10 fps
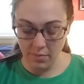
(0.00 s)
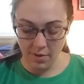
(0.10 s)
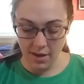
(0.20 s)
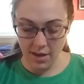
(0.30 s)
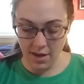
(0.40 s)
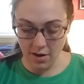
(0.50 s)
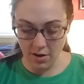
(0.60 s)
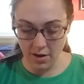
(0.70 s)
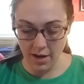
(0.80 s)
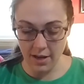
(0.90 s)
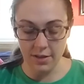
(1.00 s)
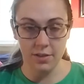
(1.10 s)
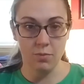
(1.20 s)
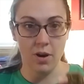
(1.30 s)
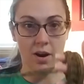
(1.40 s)
here
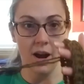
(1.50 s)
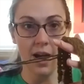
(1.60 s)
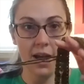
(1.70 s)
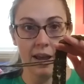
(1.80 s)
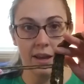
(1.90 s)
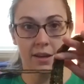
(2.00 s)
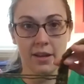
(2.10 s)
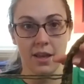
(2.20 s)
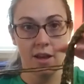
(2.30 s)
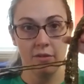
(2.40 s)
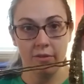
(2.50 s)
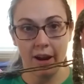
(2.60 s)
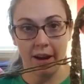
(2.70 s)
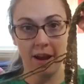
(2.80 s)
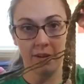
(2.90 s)
is where I
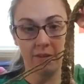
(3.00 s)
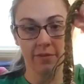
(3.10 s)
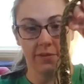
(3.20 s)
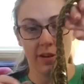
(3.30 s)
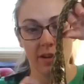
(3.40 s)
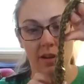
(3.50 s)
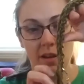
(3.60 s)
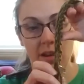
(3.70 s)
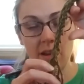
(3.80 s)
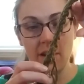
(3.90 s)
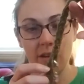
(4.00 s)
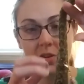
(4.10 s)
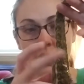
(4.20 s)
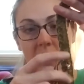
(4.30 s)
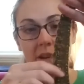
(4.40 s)
ran out of
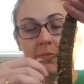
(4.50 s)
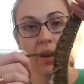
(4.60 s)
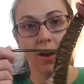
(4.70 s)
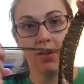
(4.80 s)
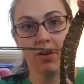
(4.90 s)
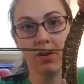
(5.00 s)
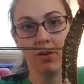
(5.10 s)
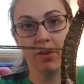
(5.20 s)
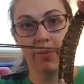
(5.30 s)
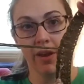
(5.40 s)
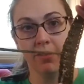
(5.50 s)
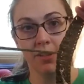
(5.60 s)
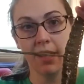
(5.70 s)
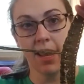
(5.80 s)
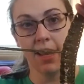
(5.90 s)
yarn at with my other
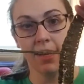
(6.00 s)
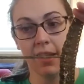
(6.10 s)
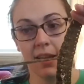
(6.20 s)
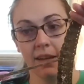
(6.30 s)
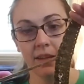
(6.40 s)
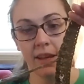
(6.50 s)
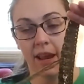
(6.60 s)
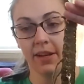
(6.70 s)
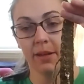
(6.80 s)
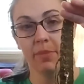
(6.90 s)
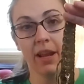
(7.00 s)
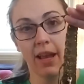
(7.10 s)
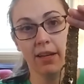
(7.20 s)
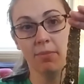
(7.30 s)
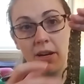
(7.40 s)
skein and caked up and
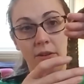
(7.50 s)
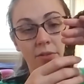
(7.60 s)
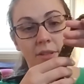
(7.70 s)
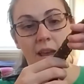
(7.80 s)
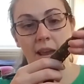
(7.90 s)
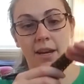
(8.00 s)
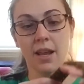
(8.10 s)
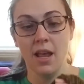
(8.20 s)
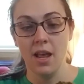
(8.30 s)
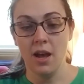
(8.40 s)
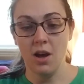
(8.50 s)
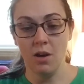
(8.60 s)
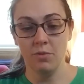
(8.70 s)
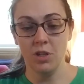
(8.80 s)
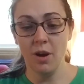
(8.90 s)
added my new skein.
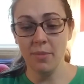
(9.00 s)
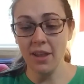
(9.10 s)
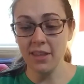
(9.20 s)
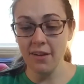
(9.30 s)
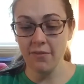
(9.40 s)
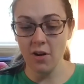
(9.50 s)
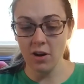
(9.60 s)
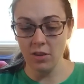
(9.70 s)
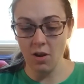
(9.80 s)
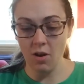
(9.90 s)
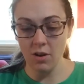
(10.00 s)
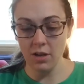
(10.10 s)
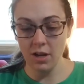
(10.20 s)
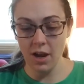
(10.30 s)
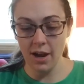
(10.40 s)
So I'm not that far
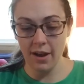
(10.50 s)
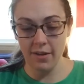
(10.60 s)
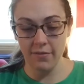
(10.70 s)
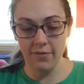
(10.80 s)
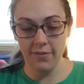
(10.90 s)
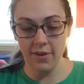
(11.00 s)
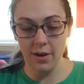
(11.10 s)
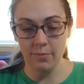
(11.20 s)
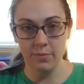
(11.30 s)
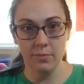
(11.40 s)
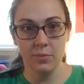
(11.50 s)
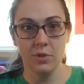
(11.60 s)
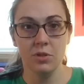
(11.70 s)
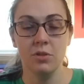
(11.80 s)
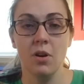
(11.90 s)
along. I've
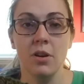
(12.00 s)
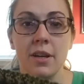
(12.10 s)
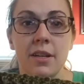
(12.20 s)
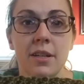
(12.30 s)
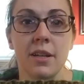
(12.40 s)
started